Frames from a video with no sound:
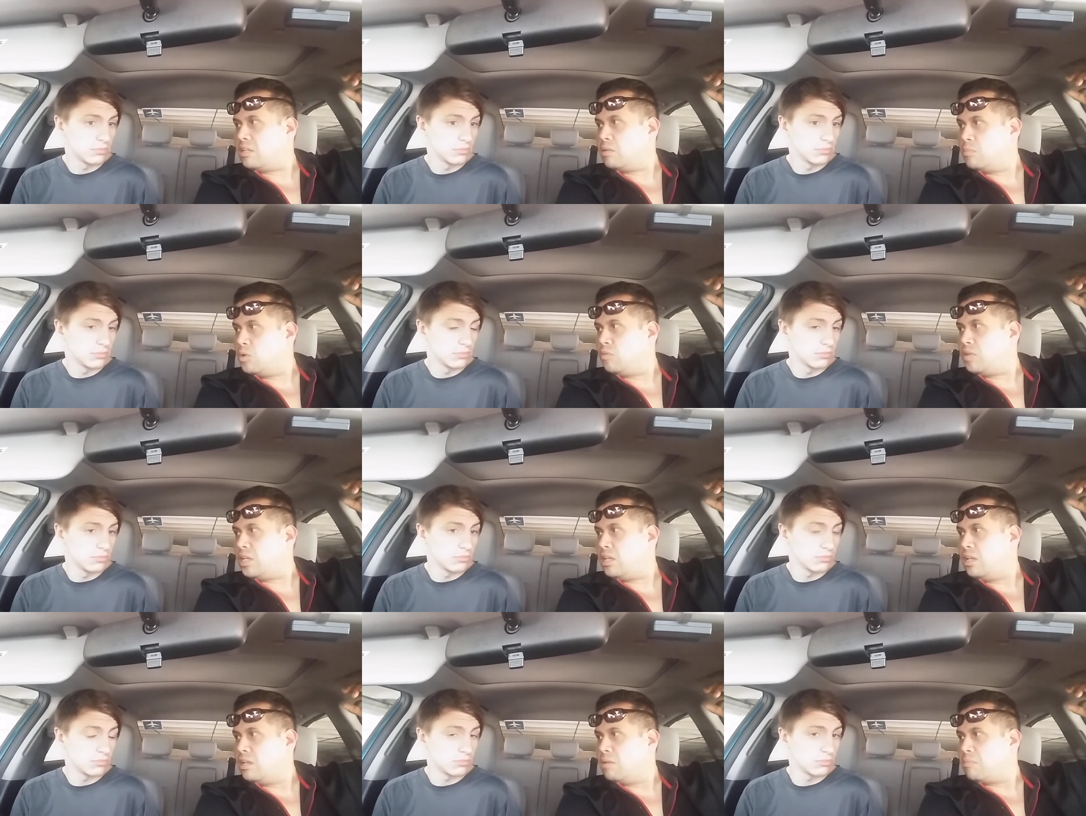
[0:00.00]
Speaker 1: in the
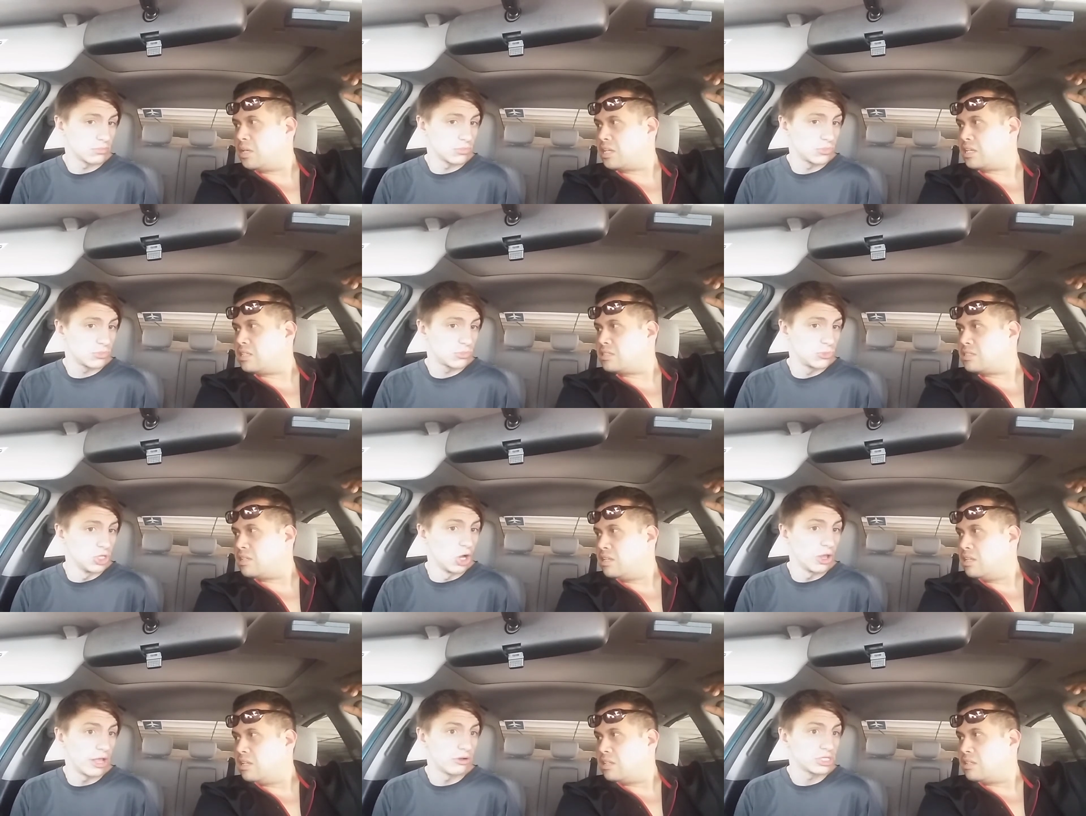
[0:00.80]
movie? Because
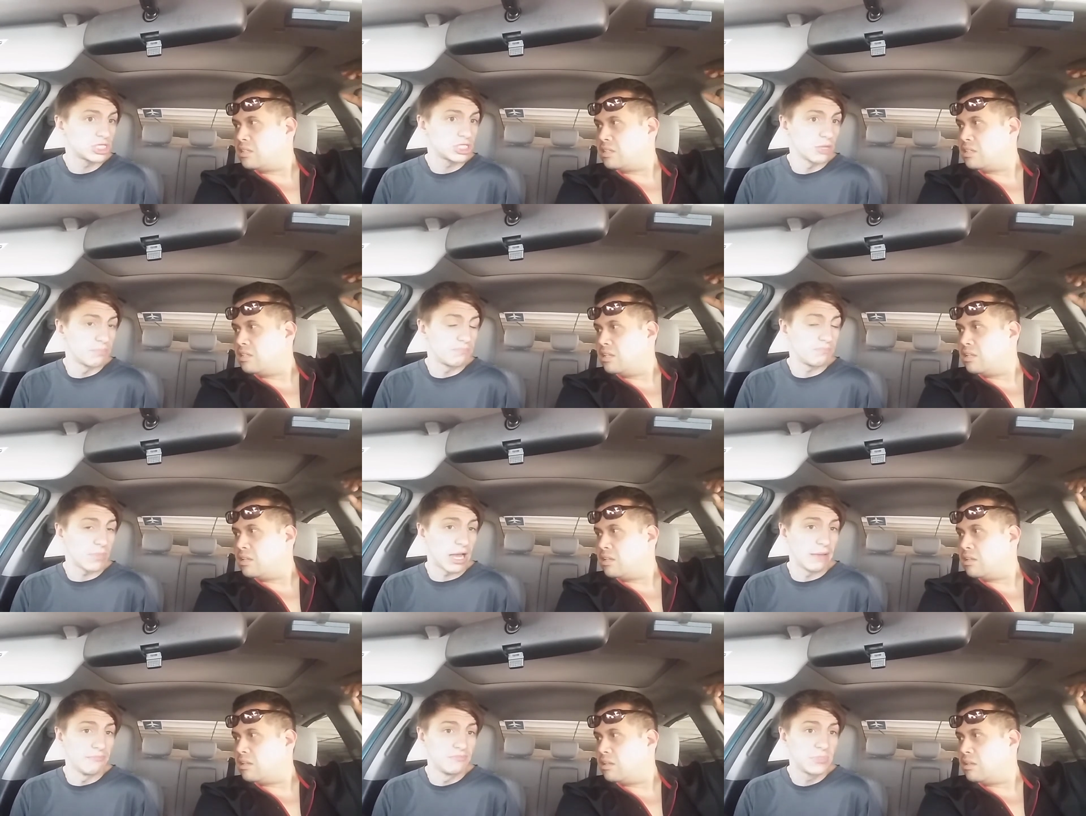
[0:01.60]
no, that was. Sup-
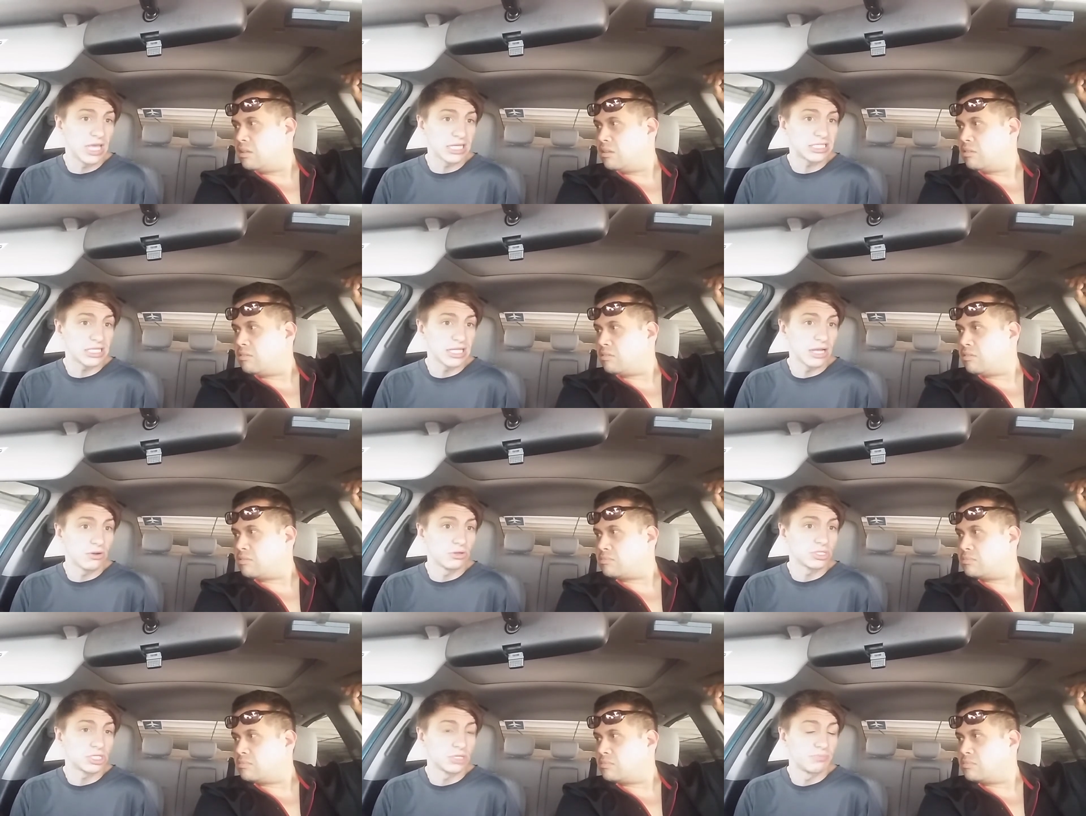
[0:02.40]
I'm guessing that
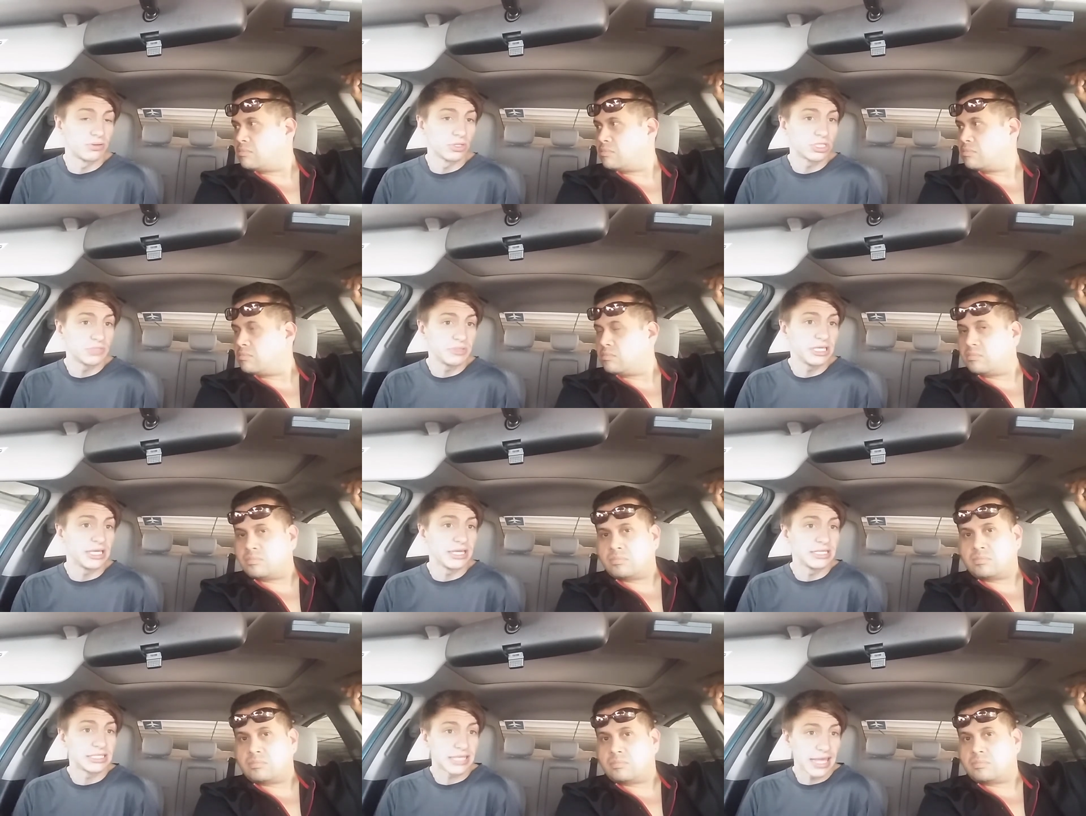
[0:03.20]
was supposed to be
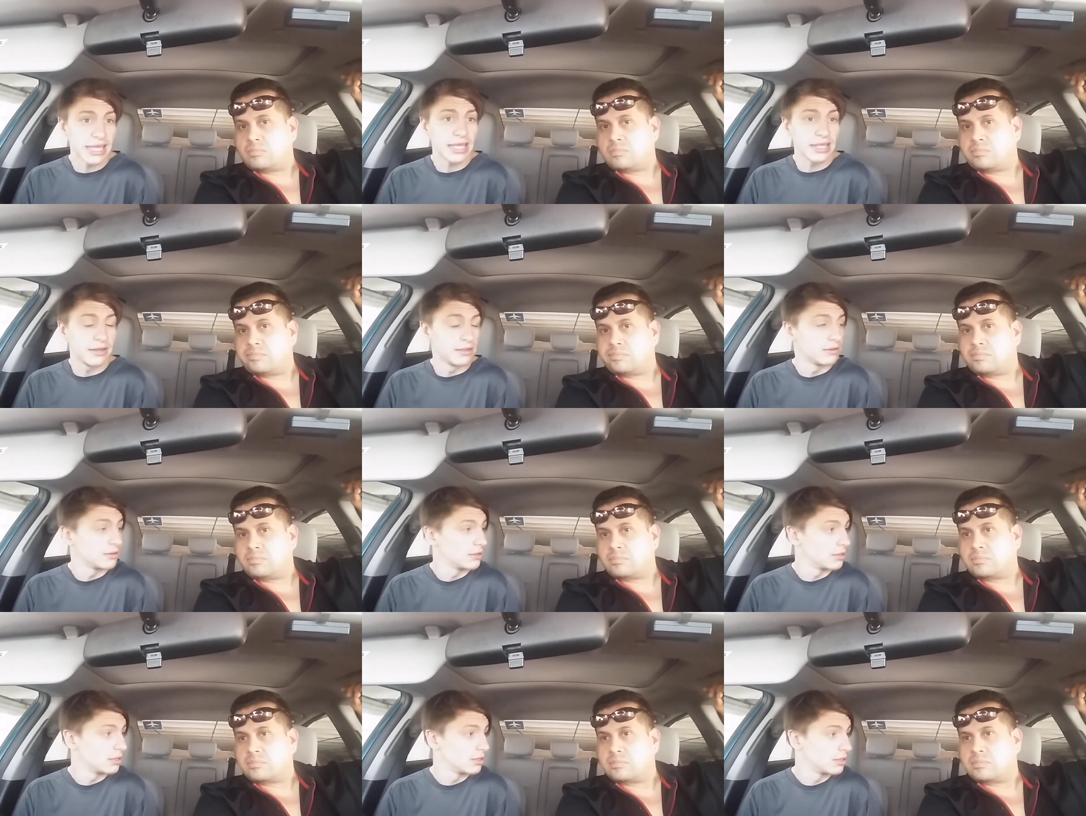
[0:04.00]
his kid.
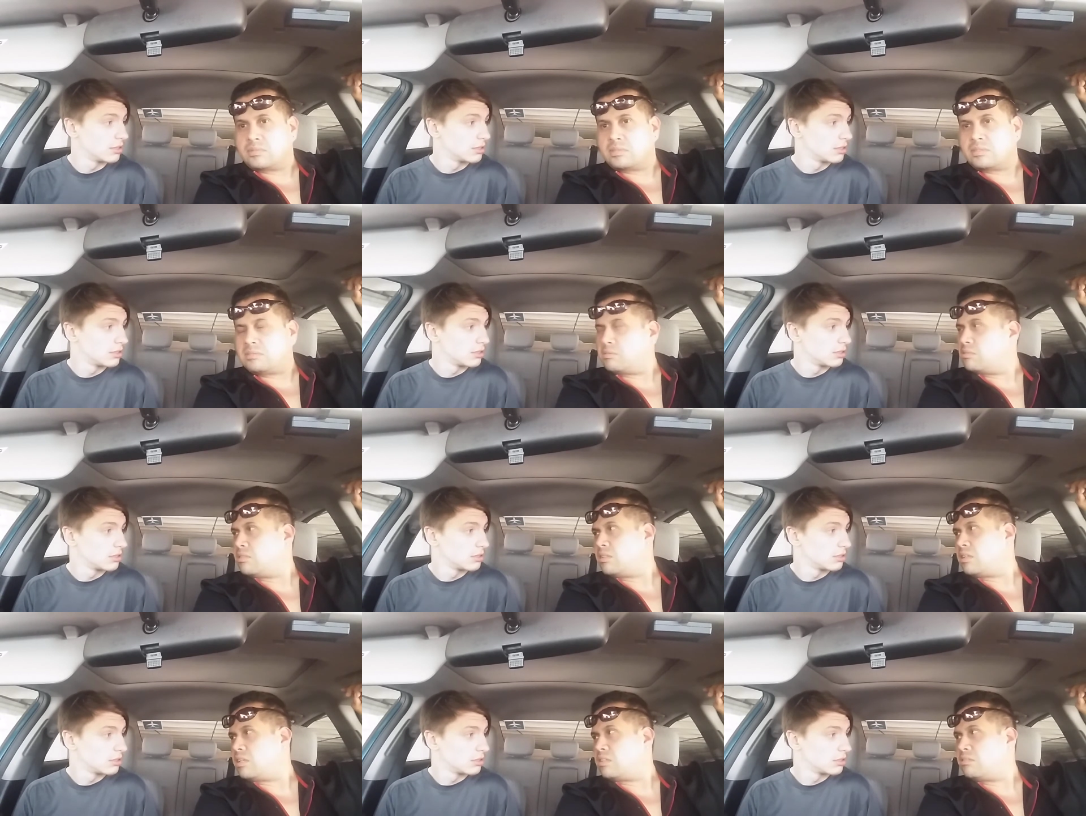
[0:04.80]

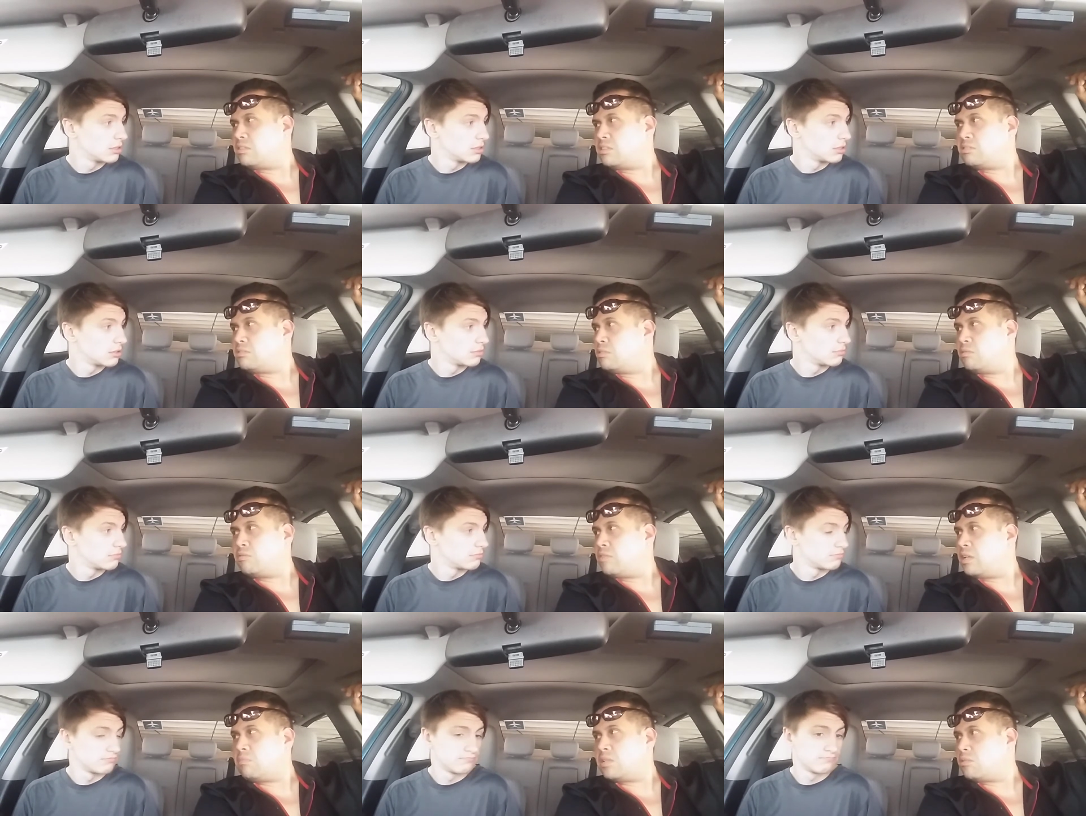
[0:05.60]
Speaker 2: There's no
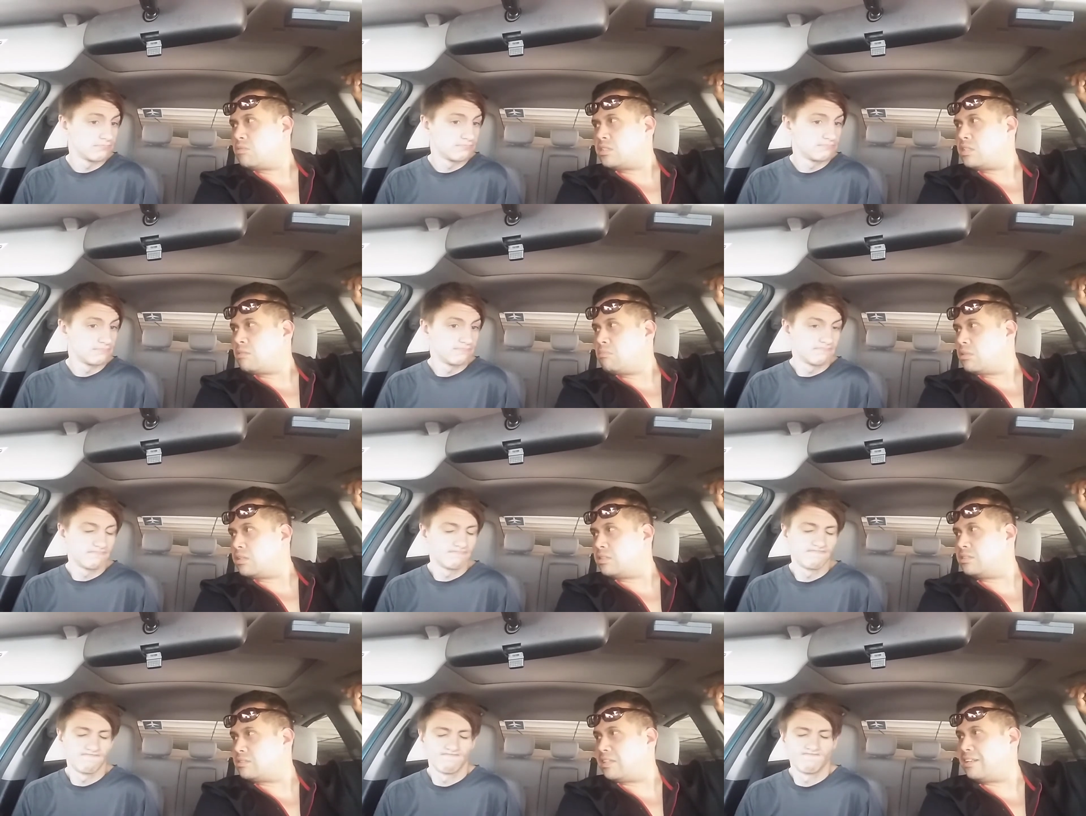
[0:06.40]
family
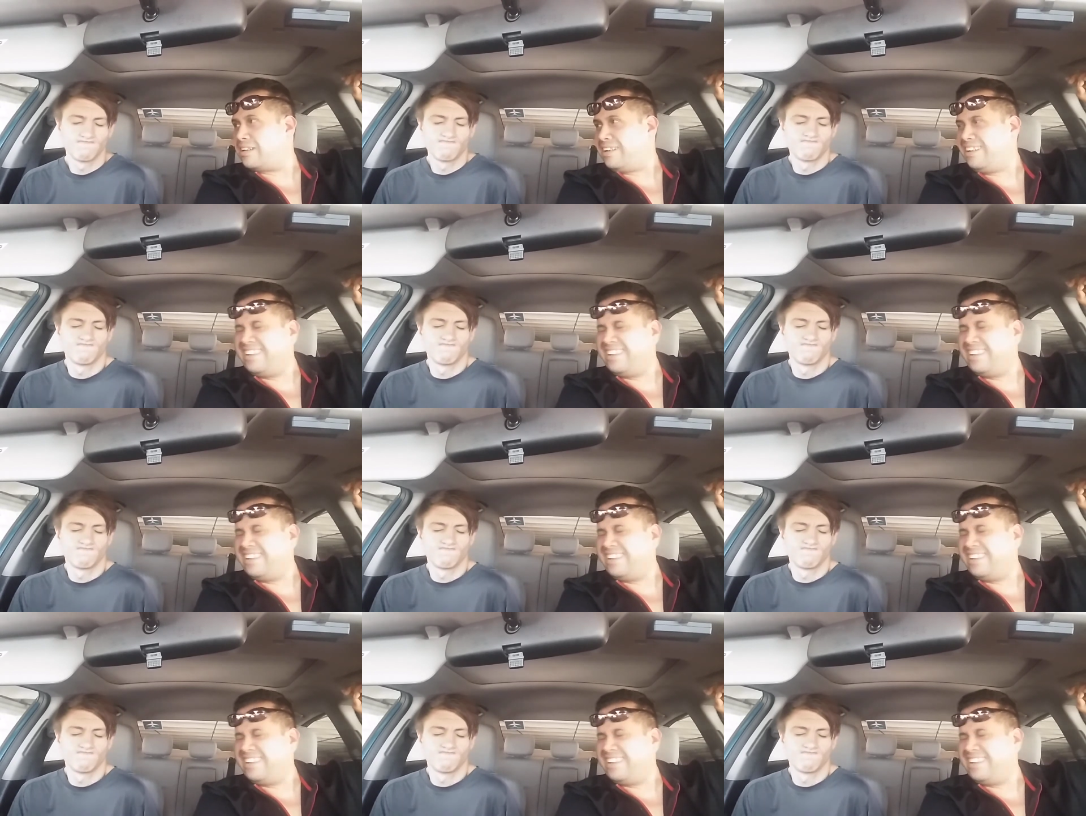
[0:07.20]
resemblance there.